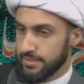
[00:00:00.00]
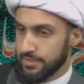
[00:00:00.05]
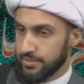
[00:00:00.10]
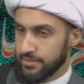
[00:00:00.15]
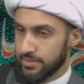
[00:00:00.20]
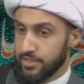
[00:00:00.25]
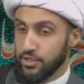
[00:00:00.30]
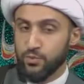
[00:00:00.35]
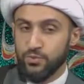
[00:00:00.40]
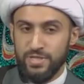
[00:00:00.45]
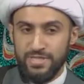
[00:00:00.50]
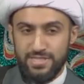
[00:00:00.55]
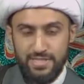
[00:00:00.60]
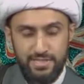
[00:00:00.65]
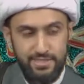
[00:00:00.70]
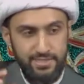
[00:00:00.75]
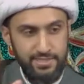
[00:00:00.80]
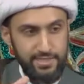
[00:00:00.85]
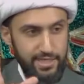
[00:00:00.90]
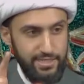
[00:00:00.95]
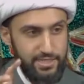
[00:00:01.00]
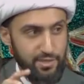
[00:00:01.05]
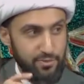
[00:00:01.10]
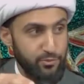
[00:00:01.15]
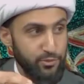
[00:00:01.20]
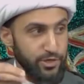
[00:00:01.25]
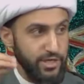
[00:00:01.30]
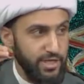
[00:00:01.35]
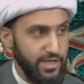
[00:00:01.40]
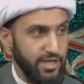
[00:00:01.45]
The unicity and the
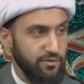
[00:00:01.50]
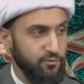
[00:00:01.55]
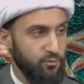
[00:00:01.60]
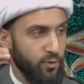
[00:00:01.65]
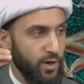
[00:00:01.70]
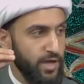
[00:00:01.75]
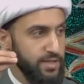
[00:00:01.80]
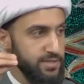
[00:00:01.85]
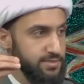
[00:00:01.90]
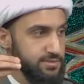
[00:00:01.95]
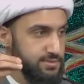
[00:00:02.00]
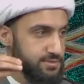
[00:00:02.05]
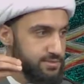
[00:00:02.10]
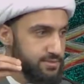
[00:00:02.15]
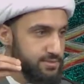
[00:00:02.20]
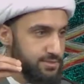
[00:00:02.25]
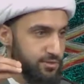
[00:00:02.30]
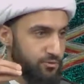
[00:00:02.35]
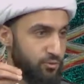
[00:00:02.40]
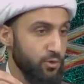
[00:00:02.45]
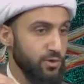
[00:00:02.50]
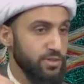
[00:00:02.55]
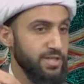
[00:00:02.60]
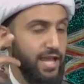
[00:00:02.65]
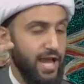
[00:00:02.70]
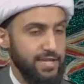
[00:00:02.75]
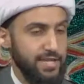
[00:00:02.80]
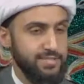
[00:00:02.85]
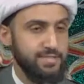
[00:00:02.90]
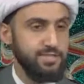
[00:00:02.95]
bringing of one for
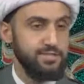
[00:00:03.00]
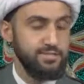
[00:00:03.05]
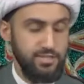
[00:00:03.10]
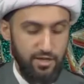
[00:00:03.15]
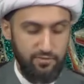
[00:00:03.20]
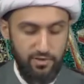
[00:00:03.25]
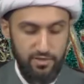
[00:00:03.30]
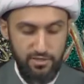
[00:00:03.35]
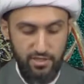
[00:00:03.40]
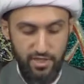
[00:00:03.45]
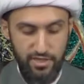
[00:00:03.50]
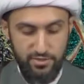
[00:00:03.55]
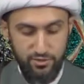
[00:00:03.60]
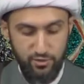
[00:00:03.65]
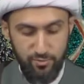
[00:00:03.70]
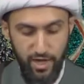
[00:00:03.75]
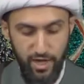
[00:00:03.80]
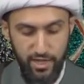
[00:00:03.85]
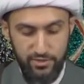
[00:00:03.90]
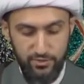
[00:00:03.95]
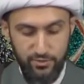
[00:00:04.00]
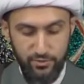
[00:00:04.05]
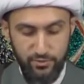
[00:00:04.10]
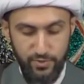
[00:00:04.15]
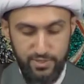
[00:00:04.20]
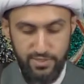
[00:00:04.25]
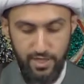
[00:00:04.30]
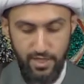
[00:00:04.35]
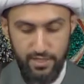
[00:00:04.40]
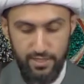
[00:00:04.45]
the essence of Allah subhanahu wa
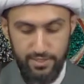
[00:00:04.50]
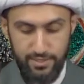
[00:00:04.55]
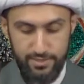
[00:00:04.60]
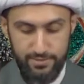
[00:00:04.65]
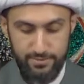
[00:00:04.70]
ta'ala.